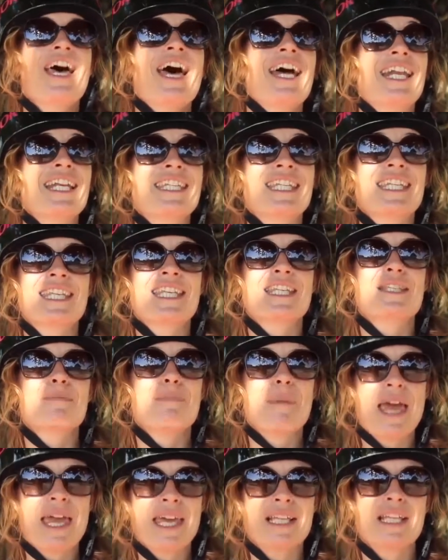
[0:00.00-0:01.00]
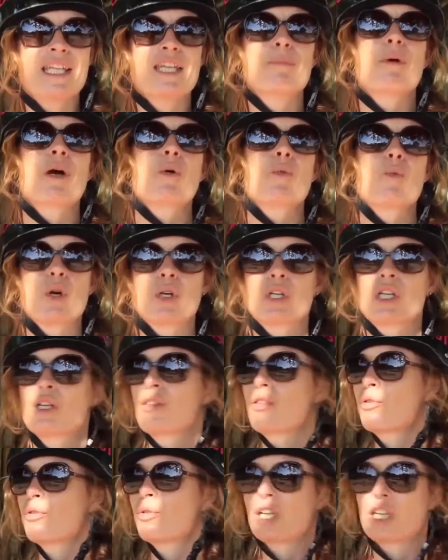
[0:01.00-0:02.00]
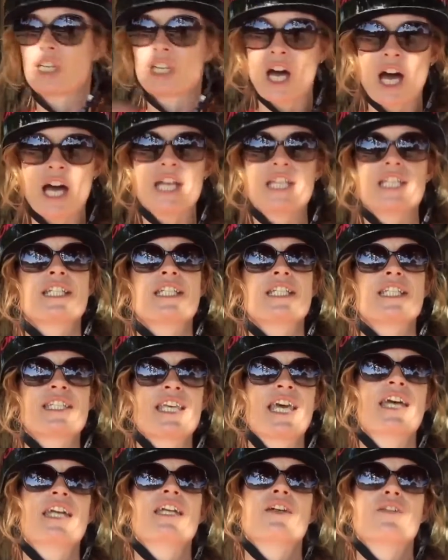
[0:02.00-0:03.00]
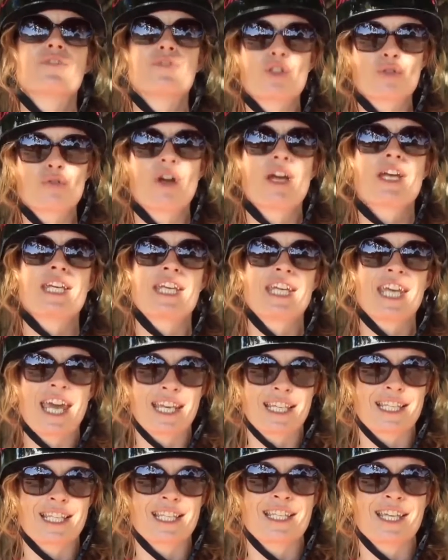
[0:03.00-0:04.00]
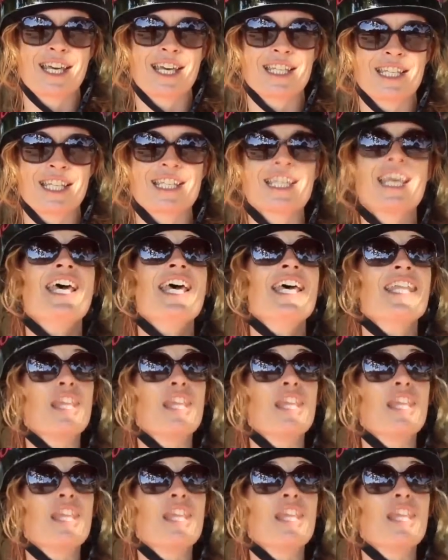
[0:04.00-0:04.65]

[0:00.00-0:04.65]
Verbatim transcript: And I did this mainly by working through a guided set of training exercises